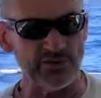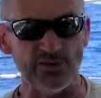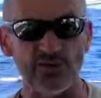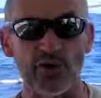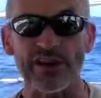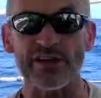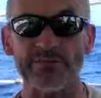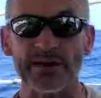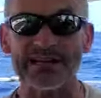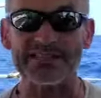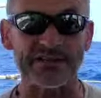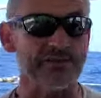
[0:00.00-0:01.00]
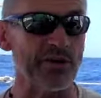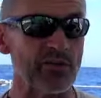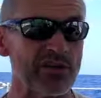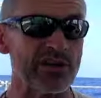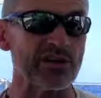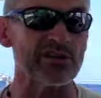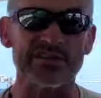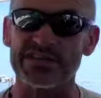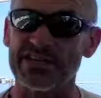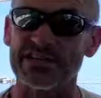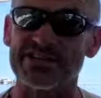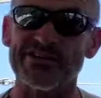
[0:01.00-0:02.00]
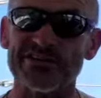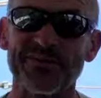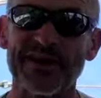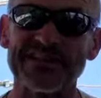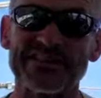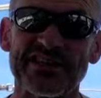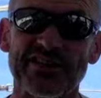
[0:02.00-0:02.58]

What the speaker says: not unpleasant, bowling along at 6 knots plus